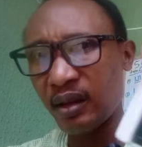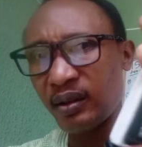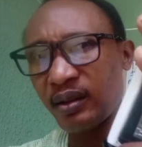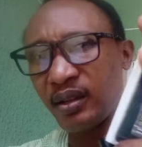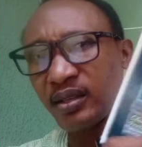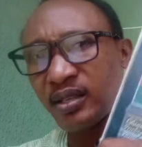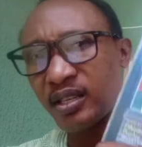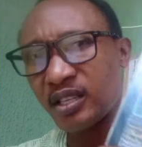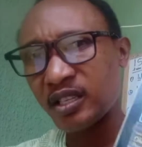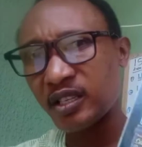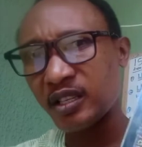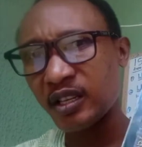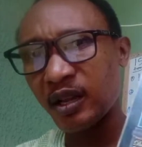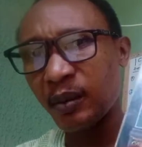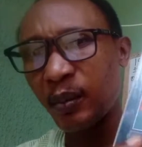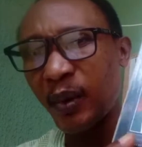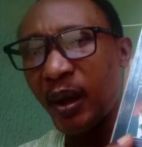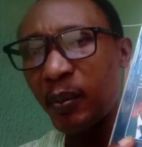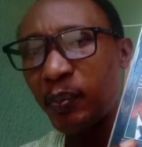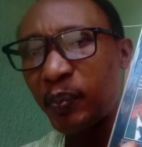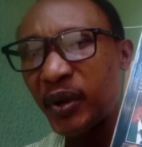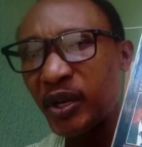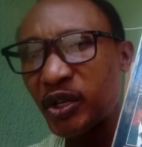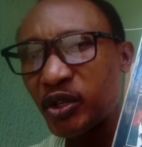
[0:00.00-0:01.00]
This is
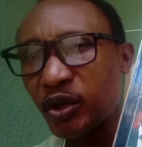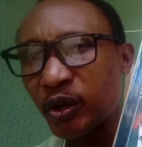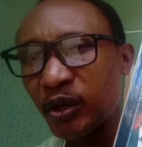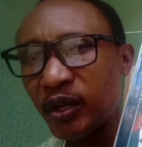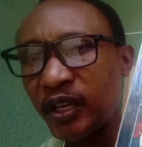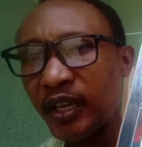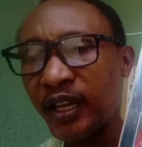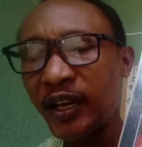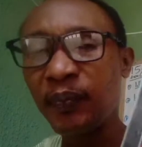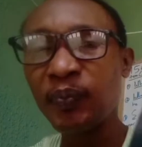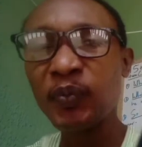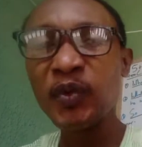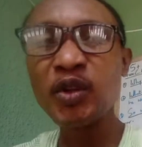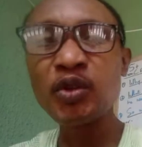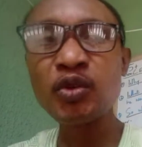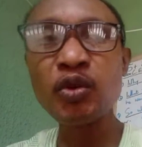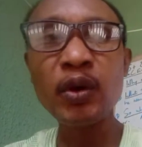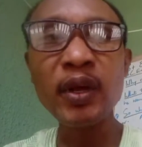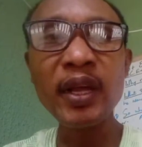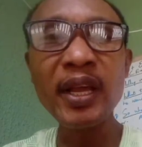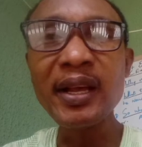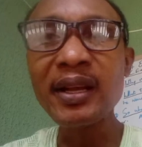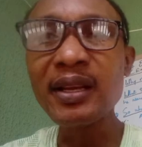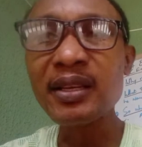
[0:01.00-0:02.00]
my picture here.
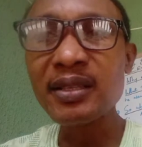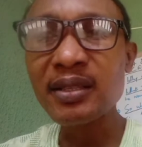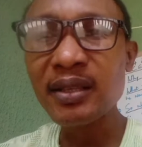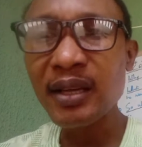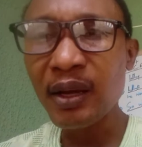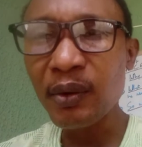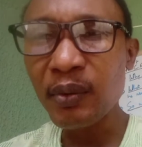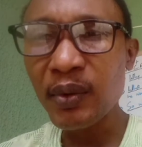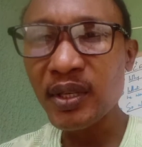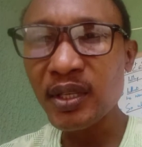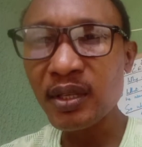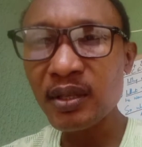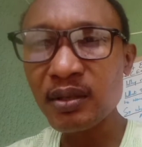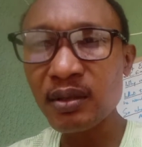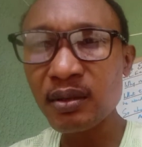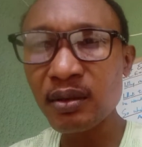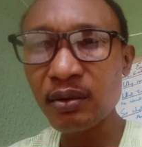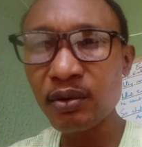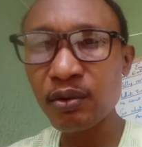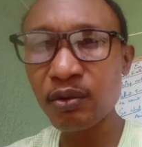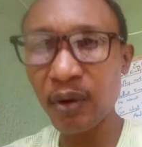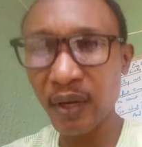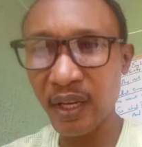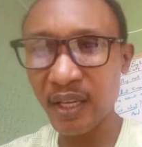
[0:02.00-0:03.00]
So English language is
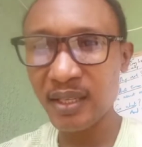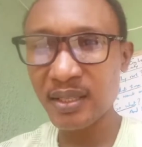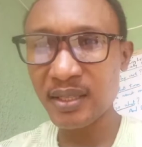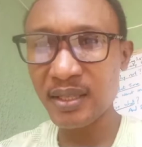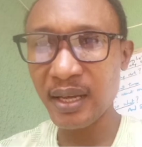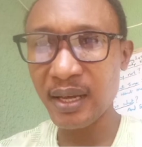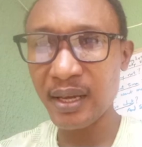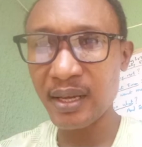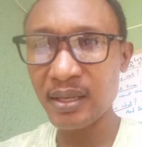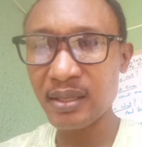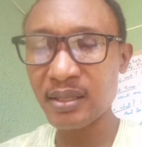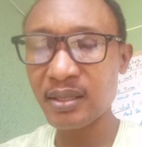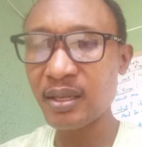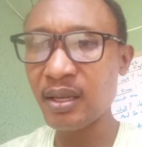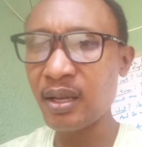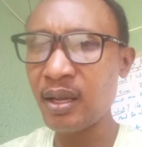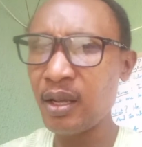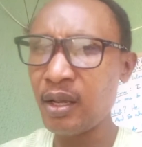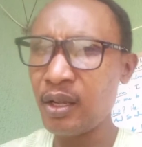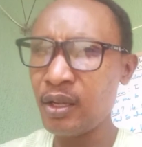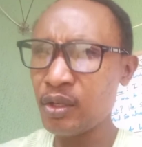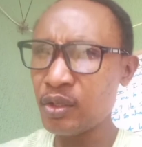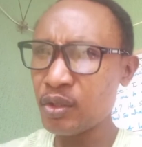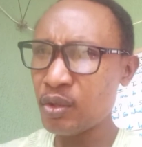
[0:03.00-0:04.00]
not rocket science.
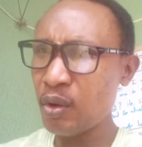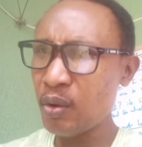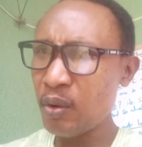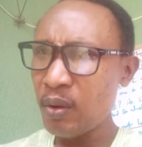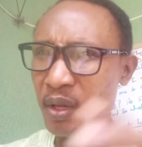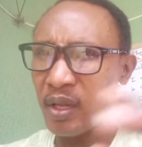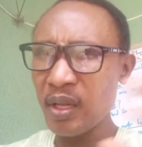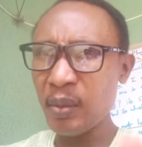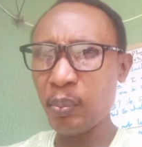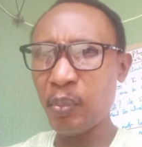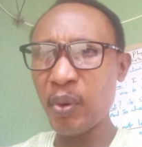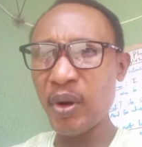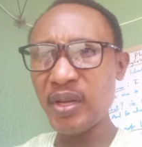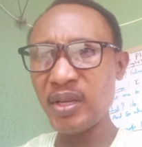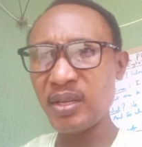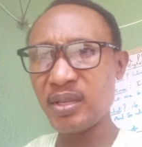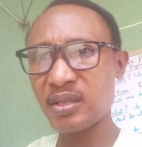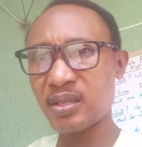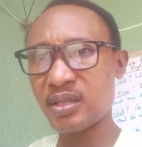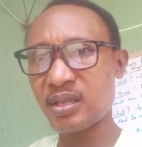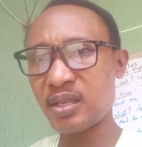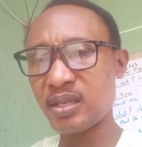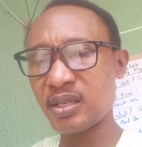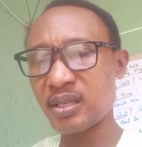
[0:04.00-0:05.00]
So the point
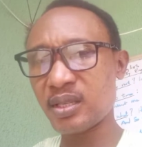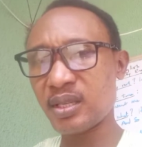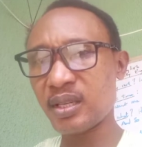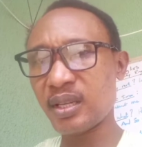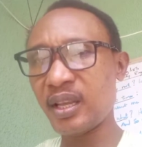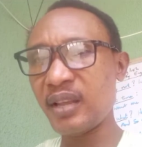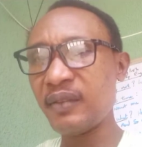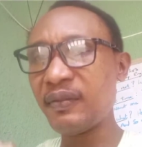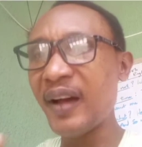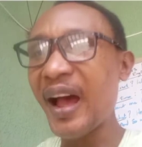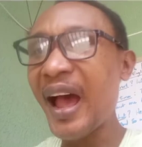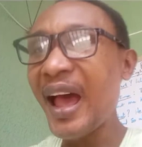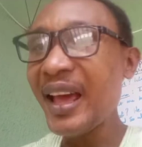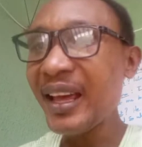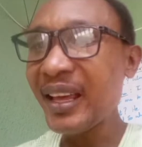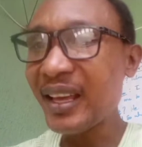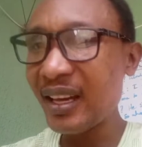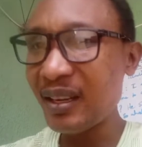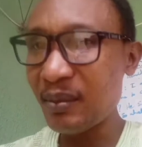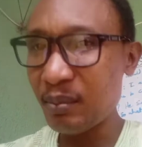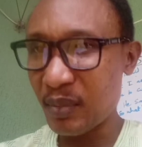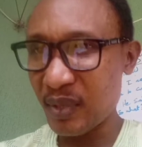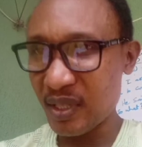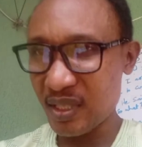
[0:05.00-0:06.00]
is this: if I
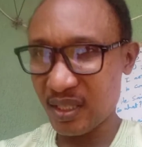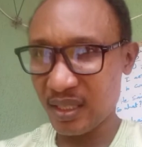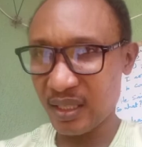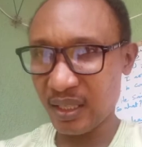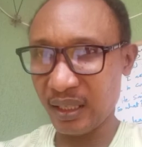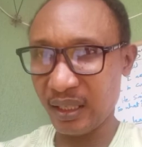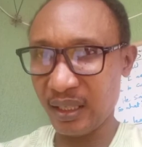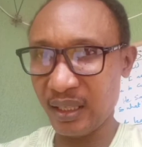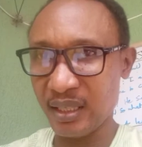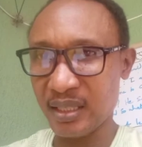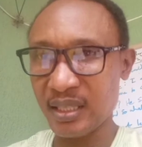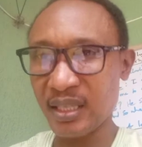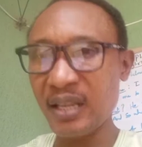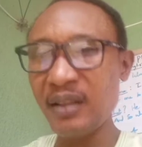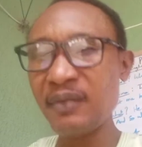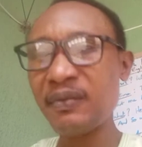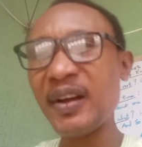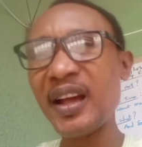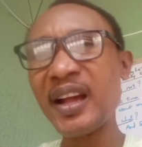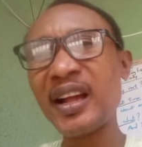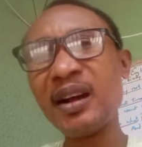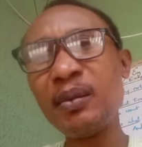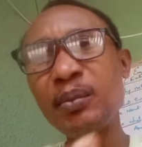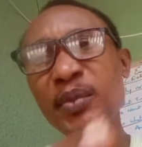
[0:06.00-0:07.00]
can master it,
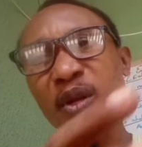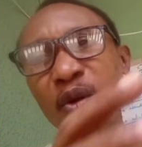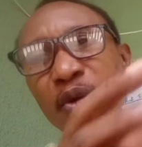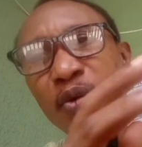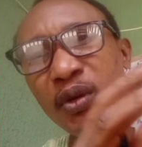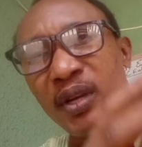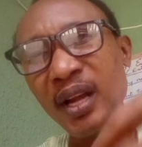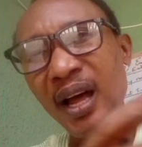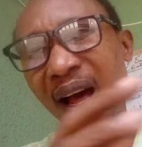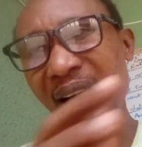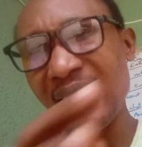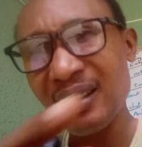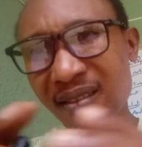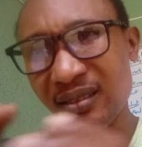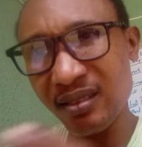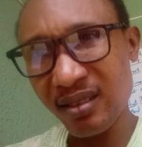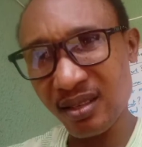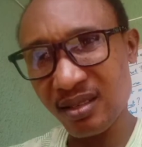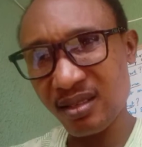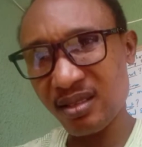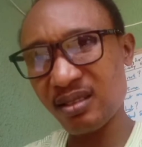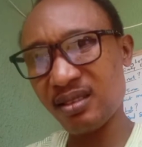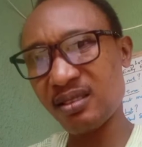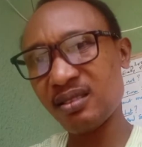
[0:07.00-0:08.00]
if I can be good at
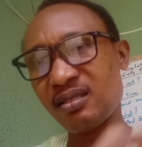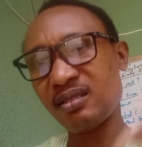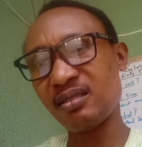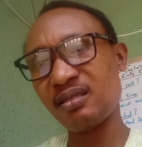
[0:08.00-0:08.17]
this